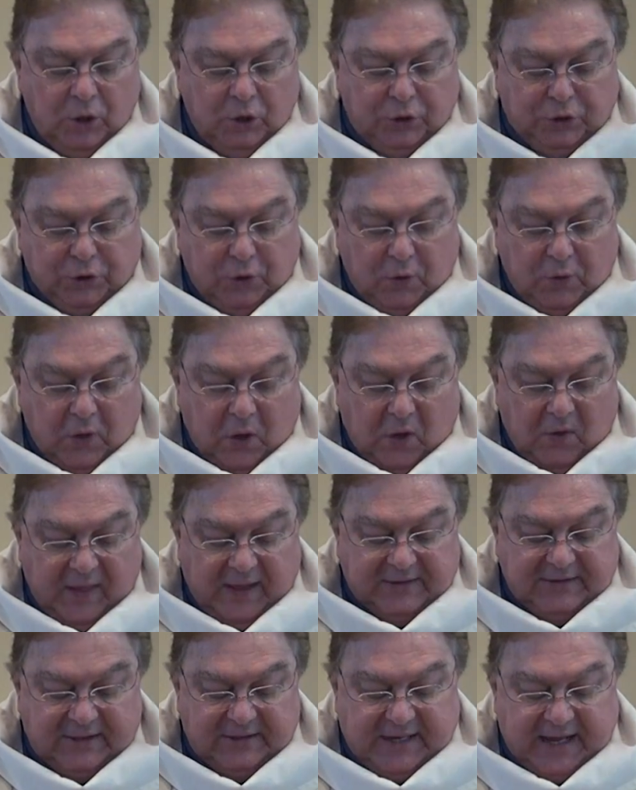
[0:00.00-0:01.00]
"Do you know
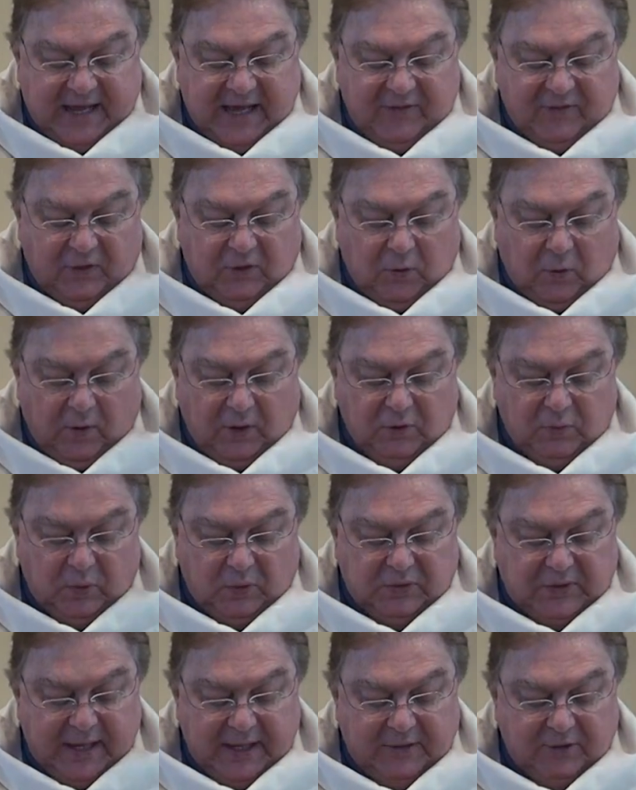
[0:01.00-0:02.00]
that today the Lord
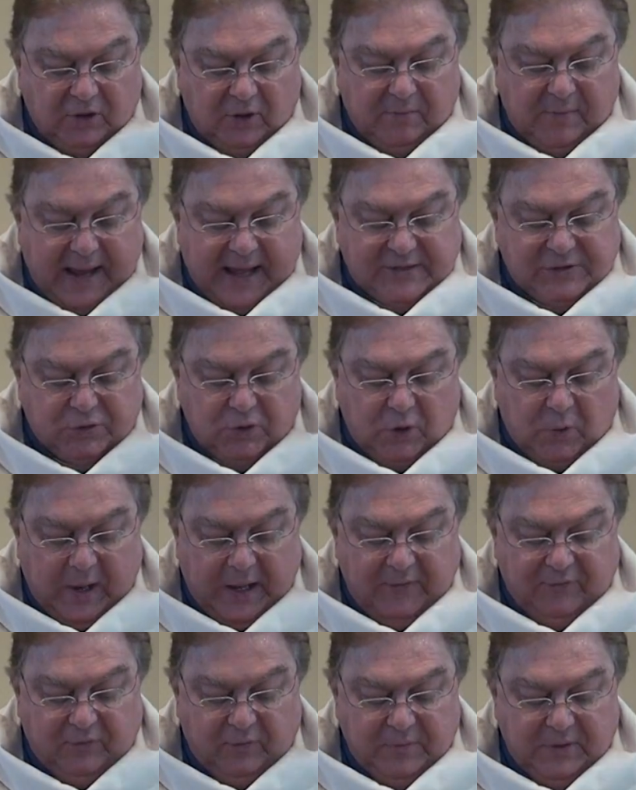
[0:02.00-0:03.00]
will take your master
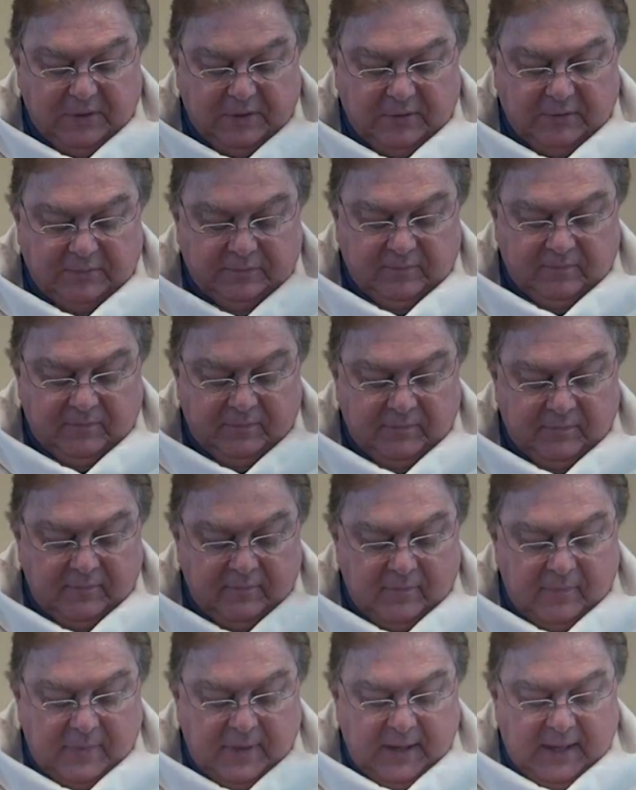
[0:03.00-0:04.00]
away from you?"
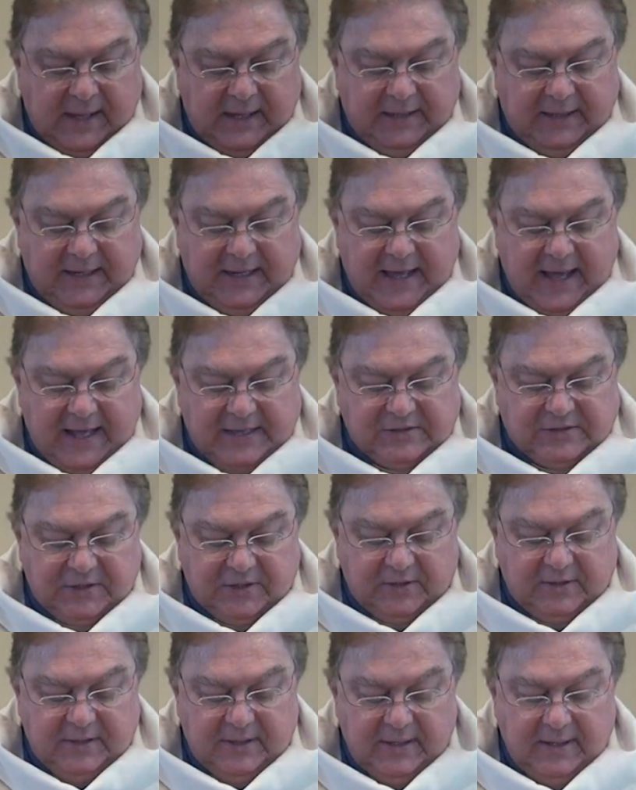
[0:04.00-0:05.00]
And he
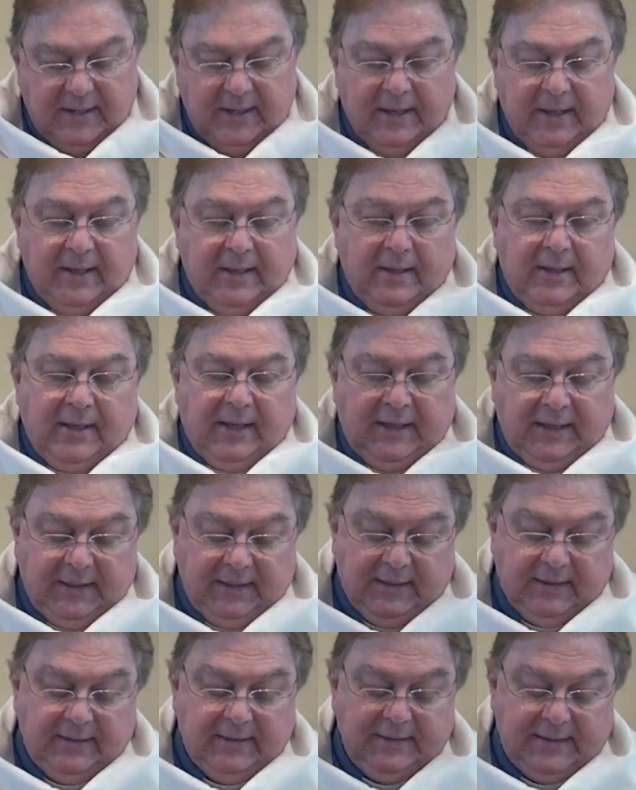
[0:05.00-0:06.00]
answered,
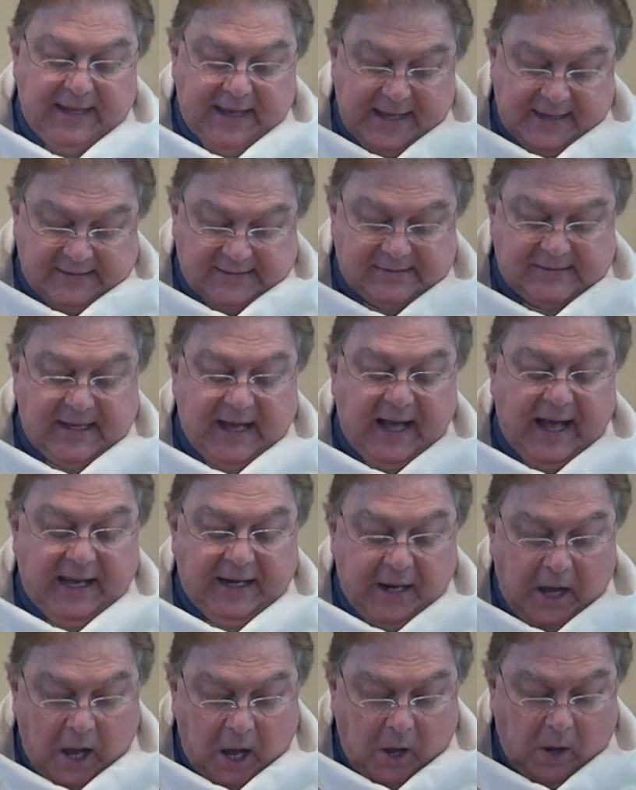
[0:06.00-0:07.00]
"Yes, I
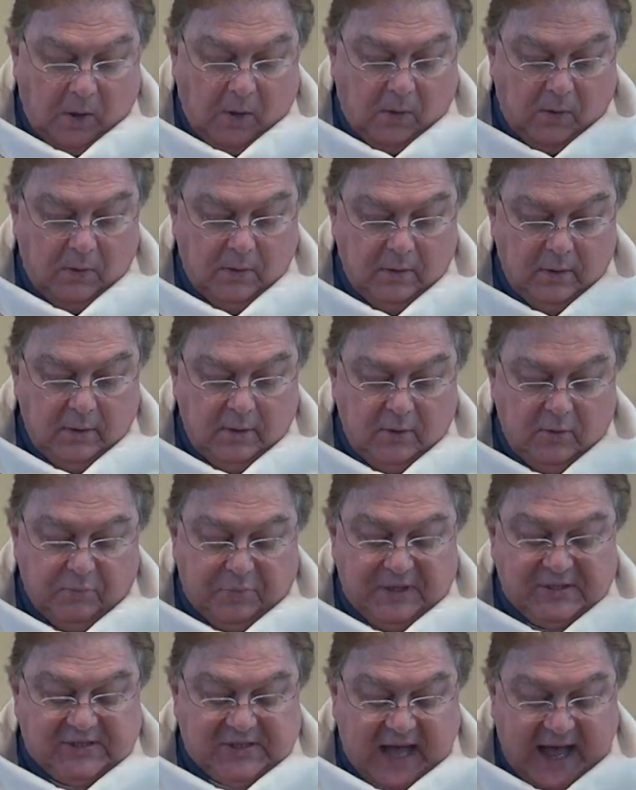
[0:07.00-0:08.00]
know.
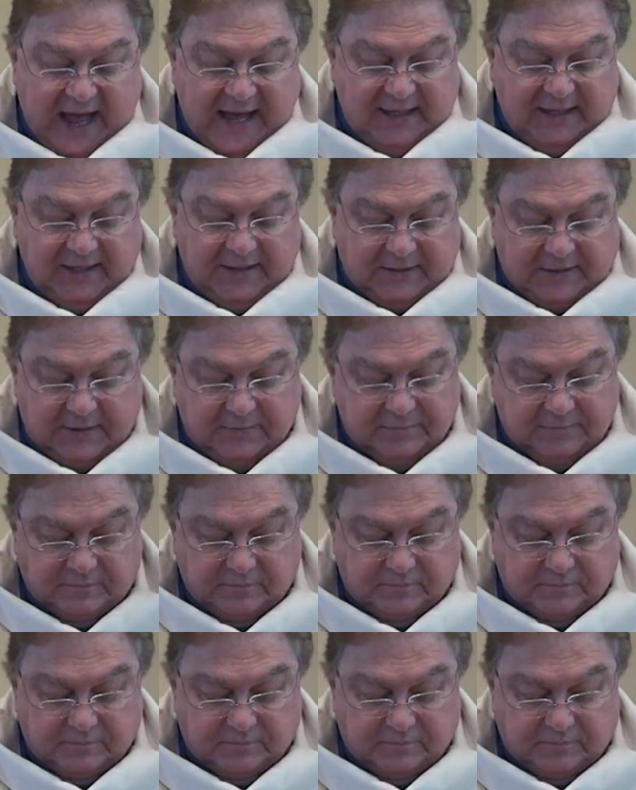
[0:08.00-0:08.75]
Be silent."